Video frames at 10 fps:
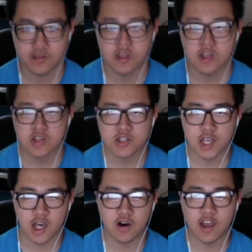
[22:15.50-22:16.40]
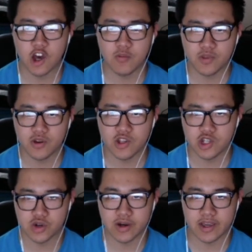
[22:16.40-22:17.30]
So I hope you
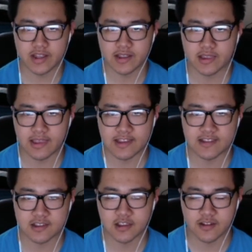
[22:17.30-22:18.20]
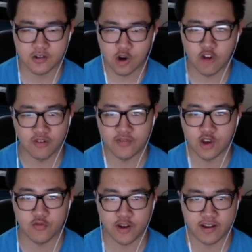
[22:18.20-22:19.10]
enjoyed this little
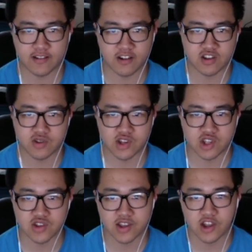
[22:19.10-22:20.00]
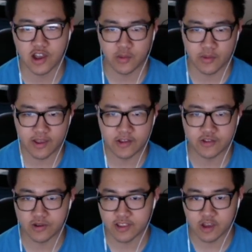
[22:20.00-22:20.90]
overview of regular expressions. I know I went
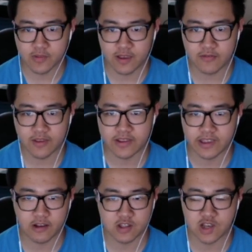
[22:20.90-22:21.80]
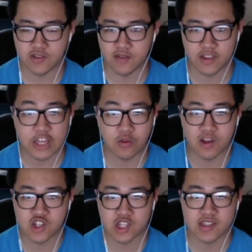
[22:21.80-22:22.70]
into a little bit of detail, so if you have any
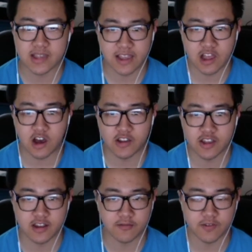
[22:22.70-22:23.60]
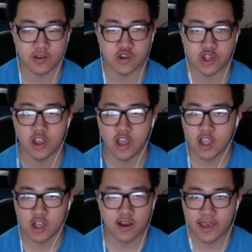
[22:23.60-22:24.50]
questions at all, any confusion,
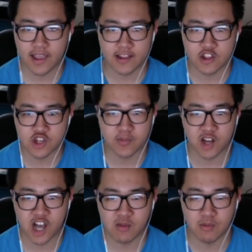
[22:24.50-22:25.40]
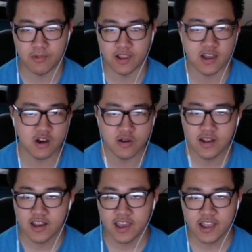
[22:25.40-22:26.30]
go ahead and drop a comment below.
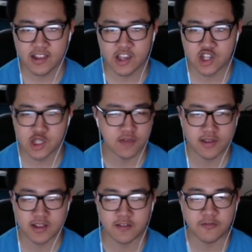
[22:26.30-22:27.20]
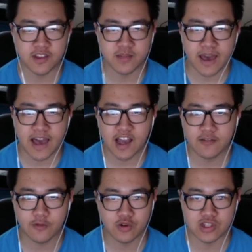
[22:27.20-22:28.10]
In addition, if you have any feedback
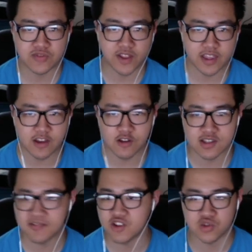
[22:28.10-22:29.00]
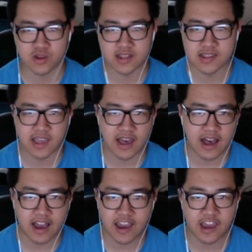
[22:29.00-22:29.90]
for these videos, if you just want to say
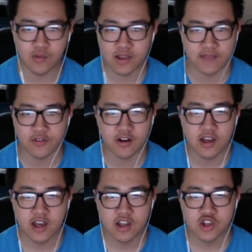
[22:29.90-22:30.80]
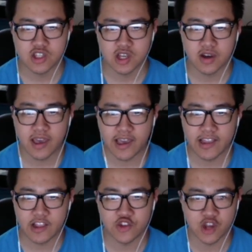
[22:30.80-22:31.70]
hi, whatever, just go ahead
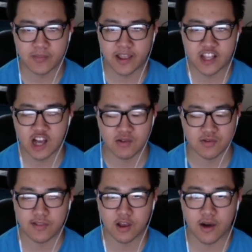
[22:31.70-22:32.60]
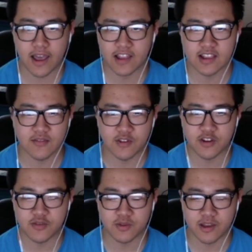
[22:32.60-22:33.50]
and drop down the comments below. I love
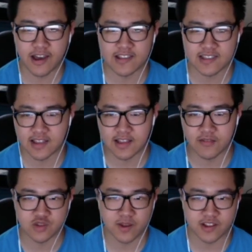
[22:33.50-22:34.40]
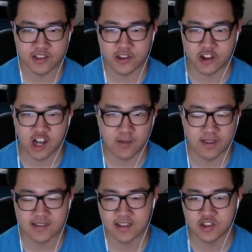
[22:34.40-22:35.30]
hearing from you guys. I love responding to your
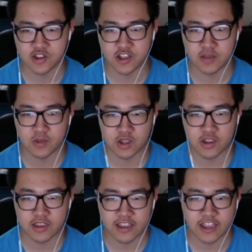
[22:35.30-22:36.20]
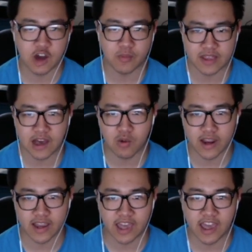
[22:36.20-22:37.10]
comments and to the community and helping out where
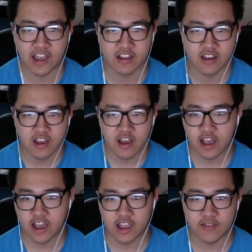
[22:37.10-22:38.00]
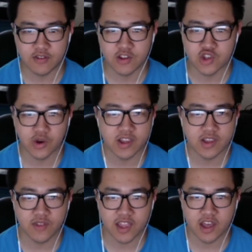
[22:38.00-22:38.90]
I can. If you enjoyed the
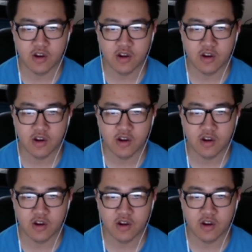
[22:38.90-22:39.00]
video,